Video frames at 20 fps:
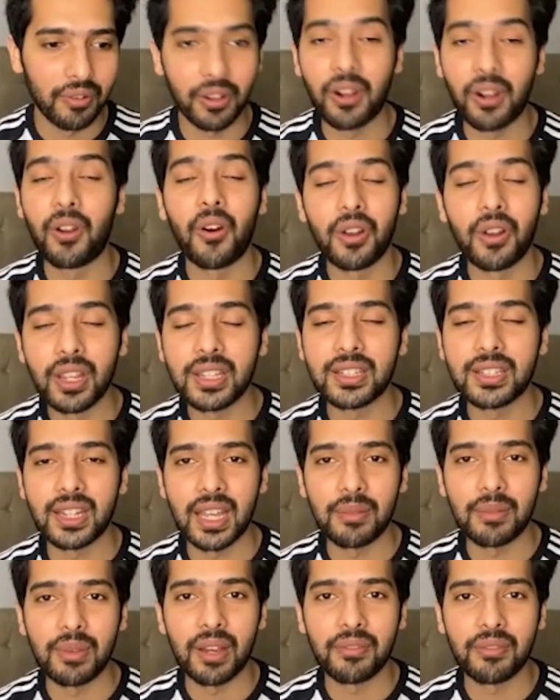for the longest
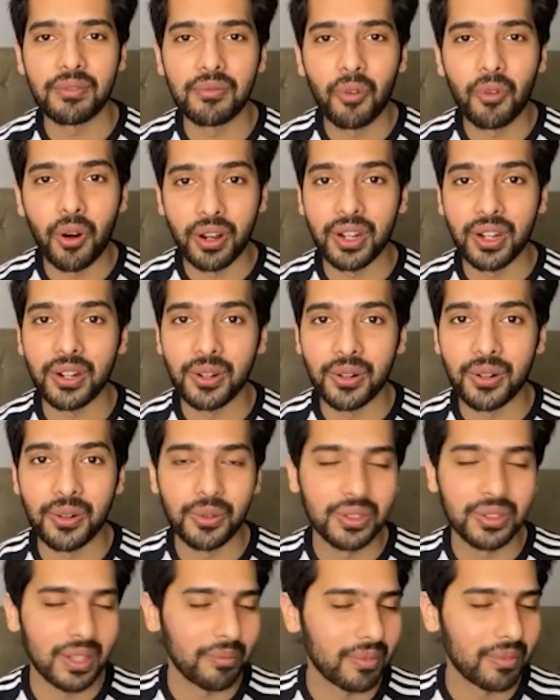time i've wanted to
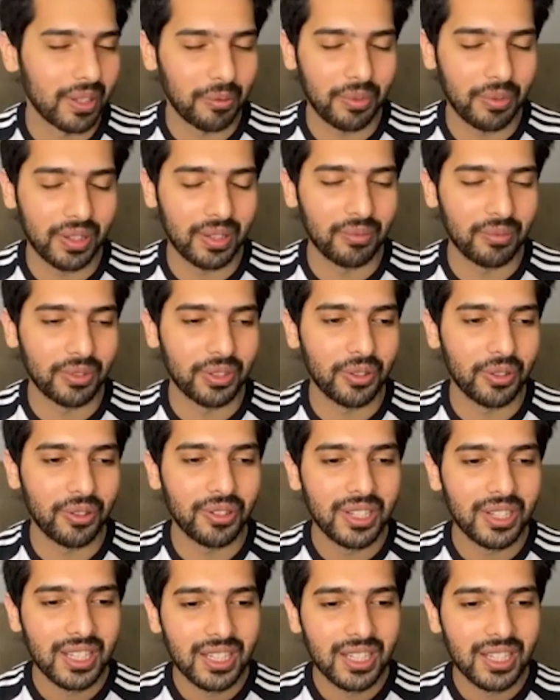do something with him so